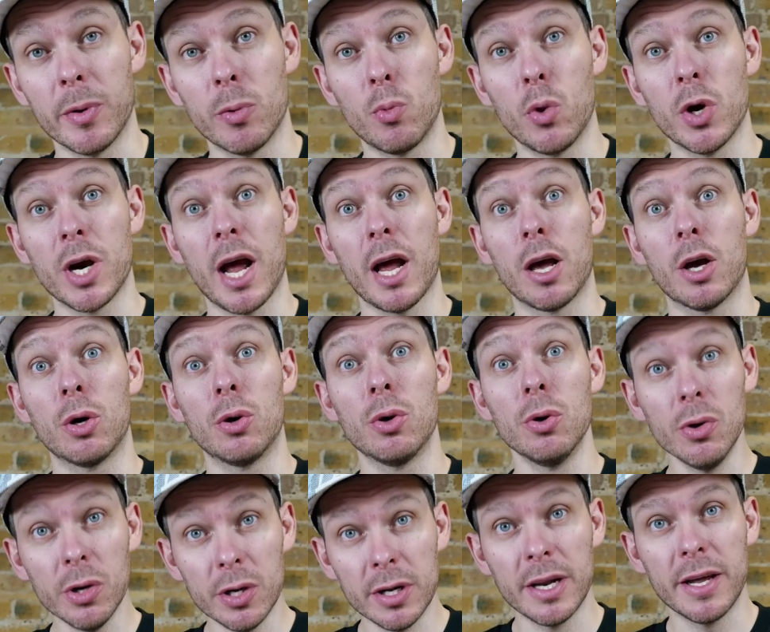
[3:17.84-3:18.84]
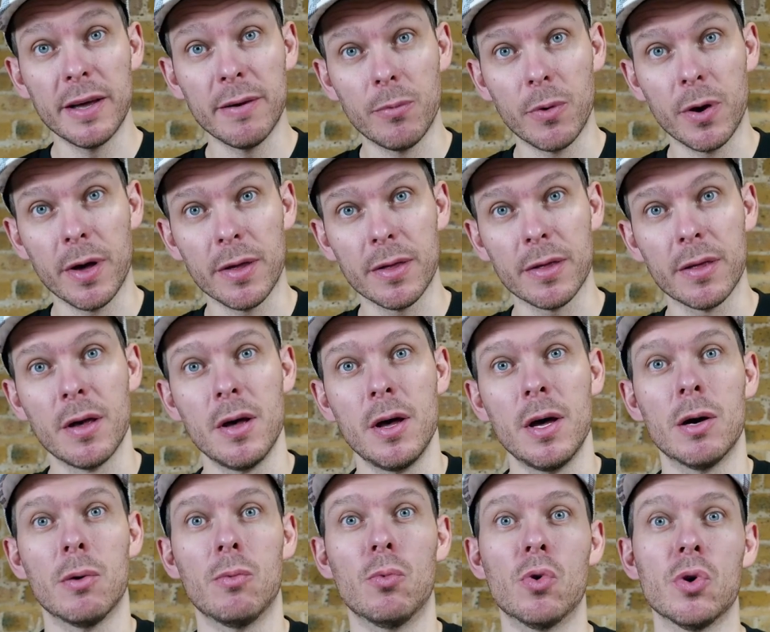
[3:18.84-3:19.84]
and what I couldn't live with,
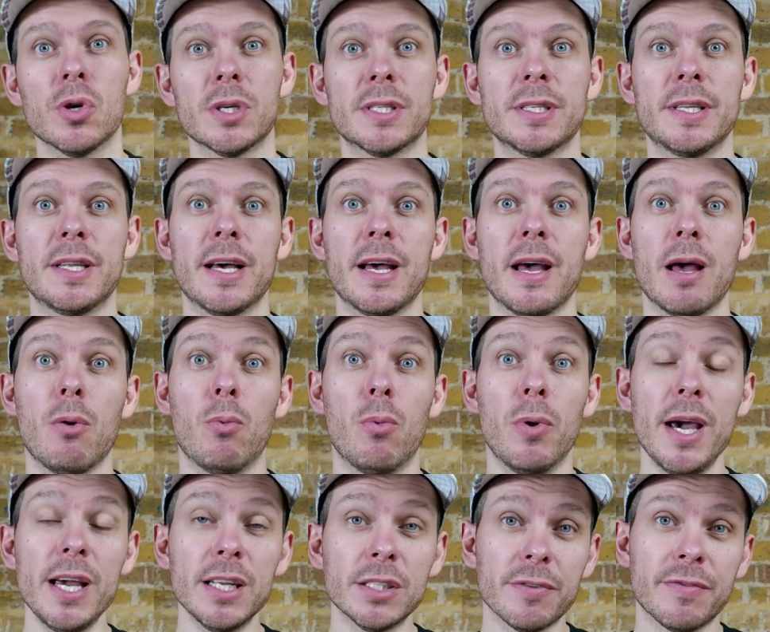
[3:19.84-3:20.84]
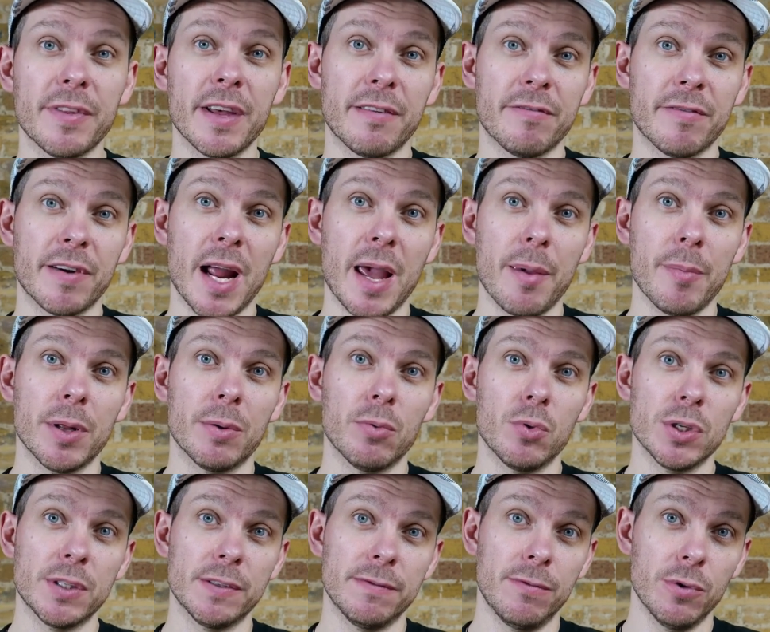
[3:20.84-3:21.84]
was the weight of that frame. It
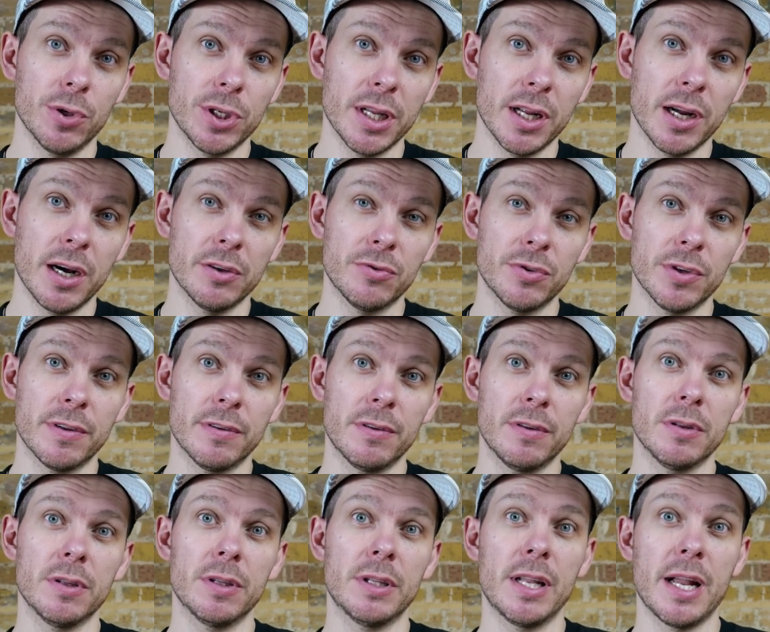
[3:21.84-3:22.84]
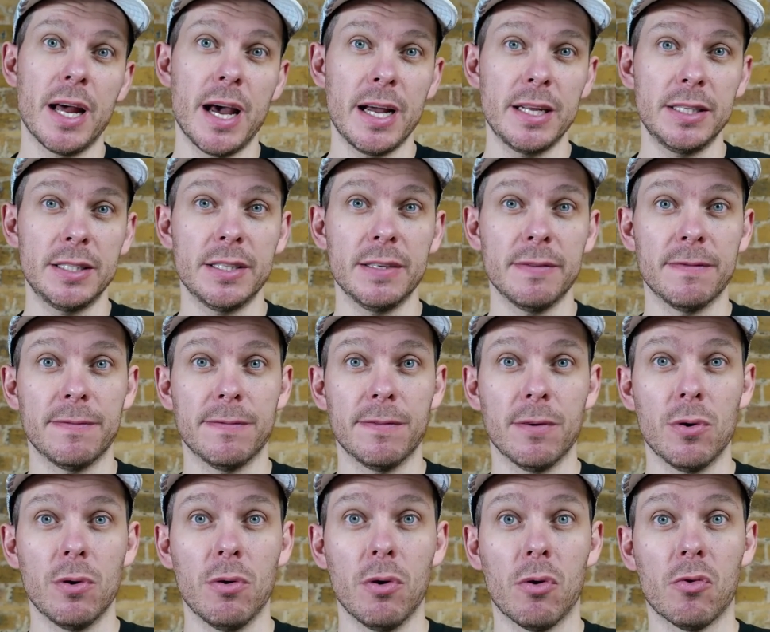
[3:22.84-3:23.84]
was
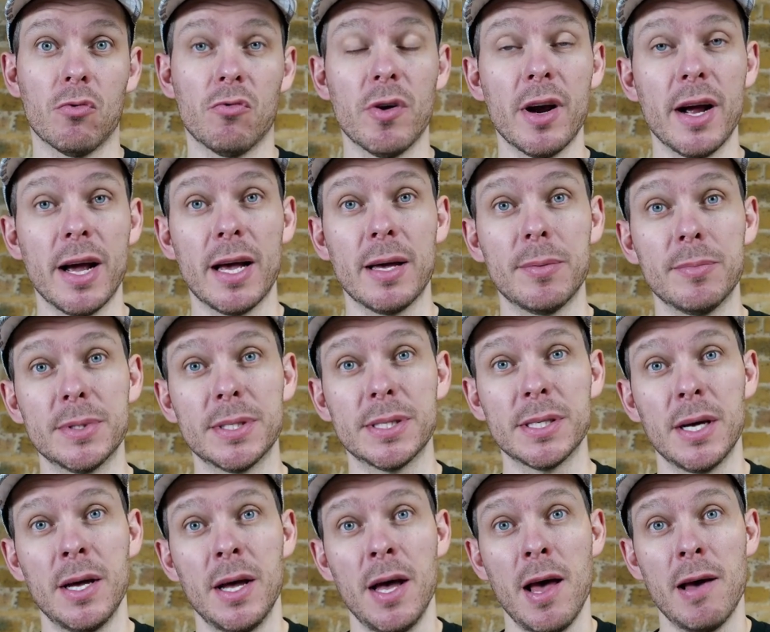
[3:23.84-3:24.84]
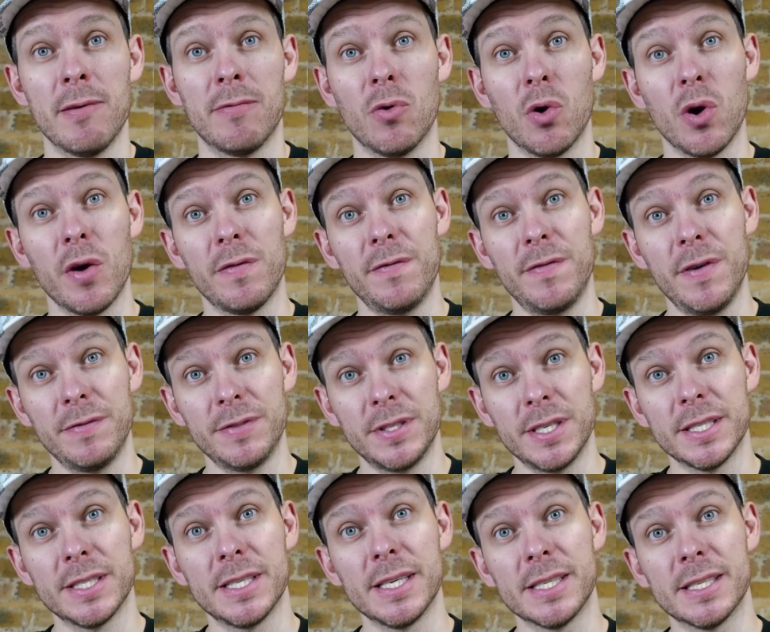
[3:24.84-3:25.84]
1494 grams for a
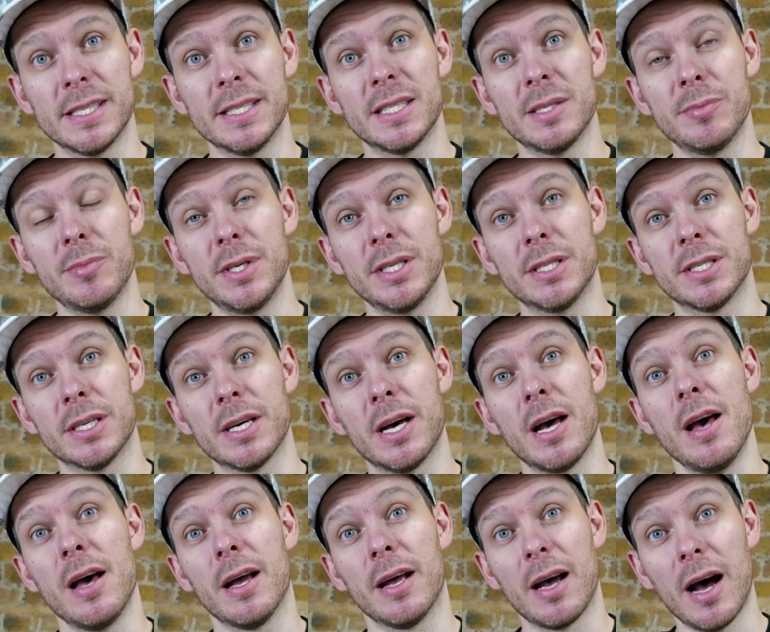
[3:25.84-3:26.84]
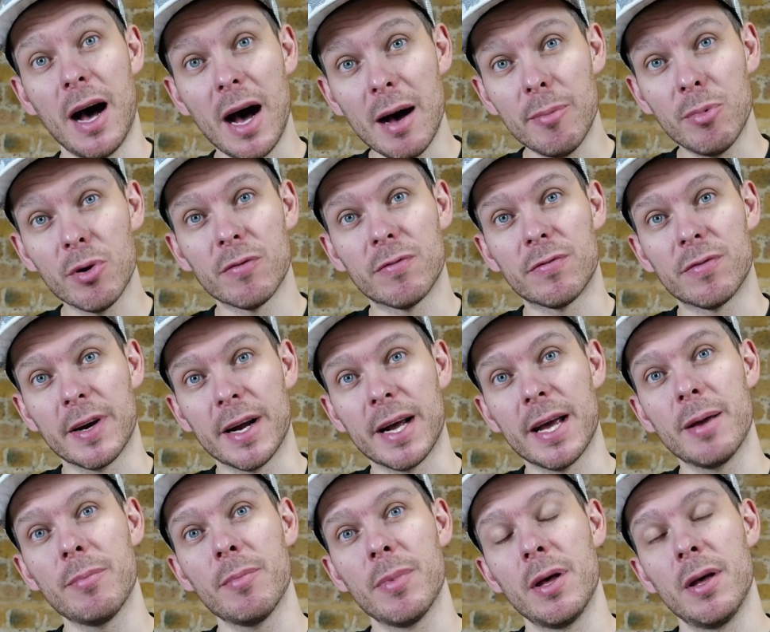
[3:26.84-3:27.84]
56 centimeter carbon
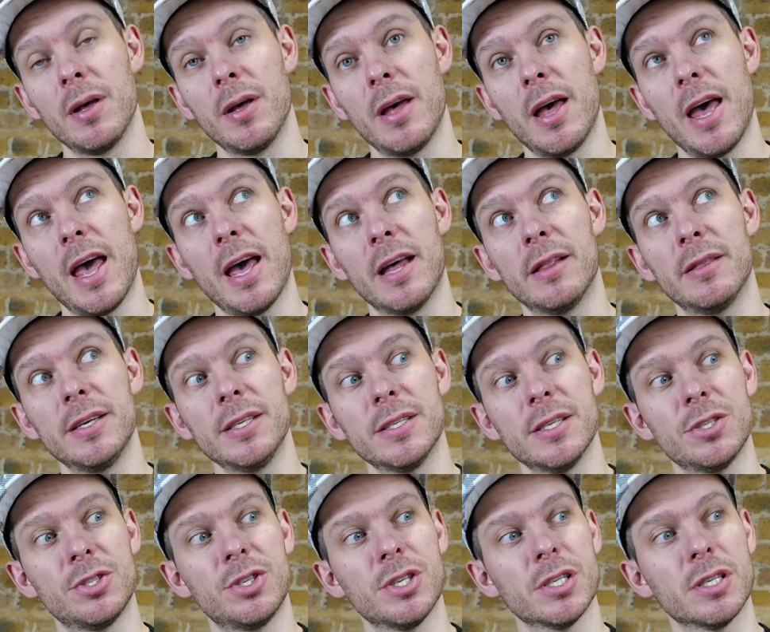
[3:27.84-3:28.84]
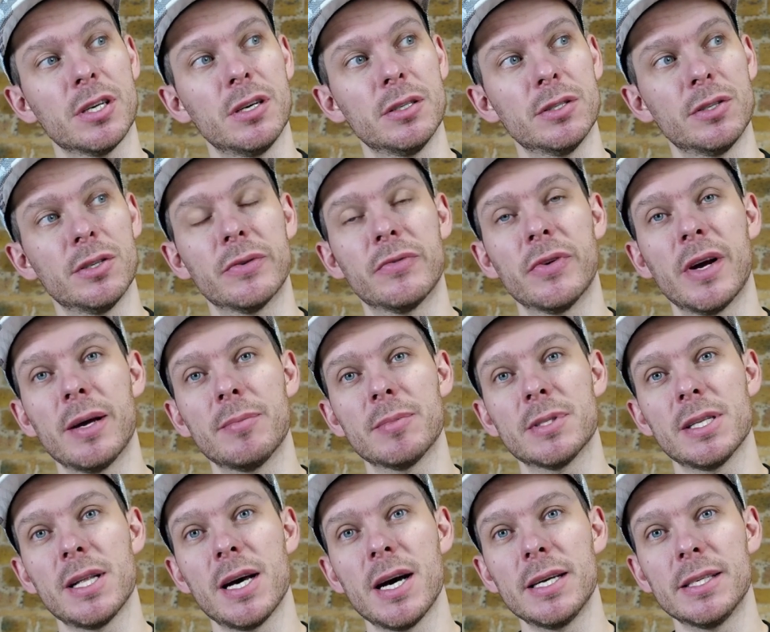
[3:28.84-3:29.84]
frame, and this is just 100 grams
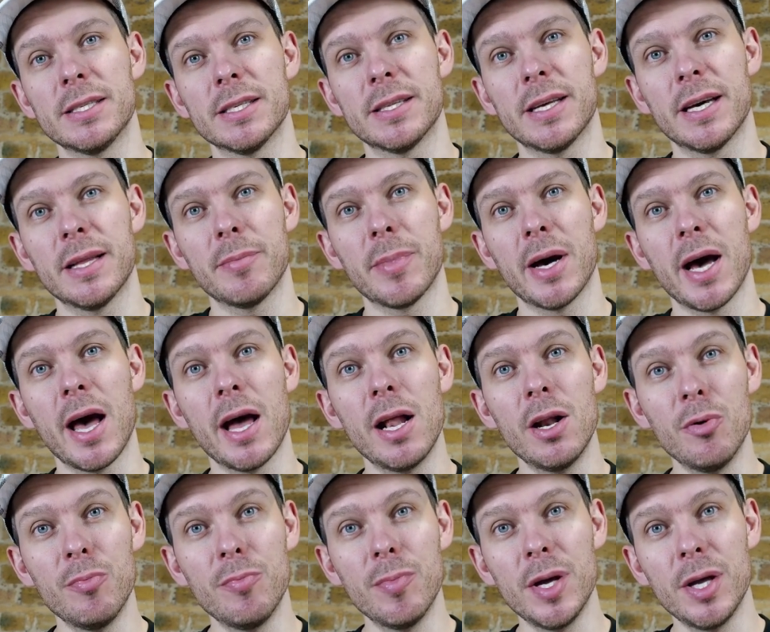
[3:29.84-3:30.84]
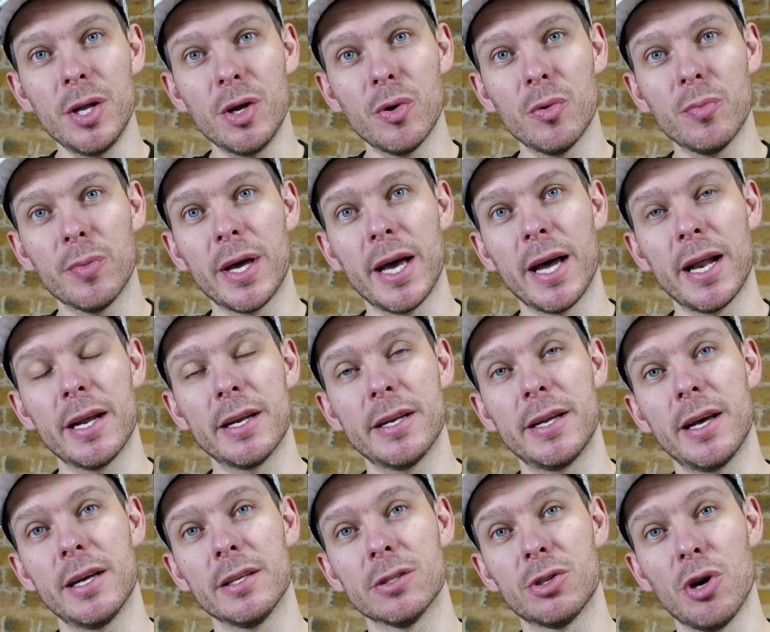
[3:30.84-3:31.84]
lighter than my aluminium
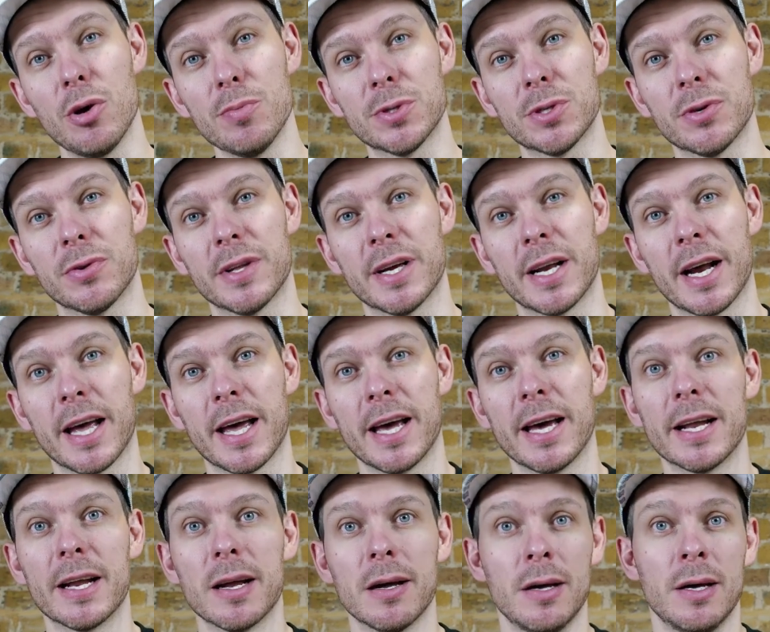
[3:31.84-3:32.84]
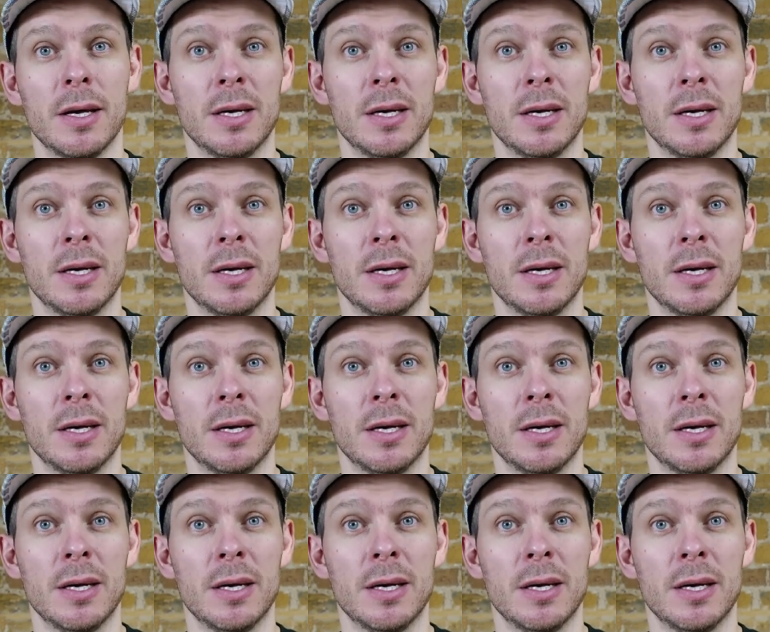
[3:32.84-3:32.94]
Cannondale Topstone that I had.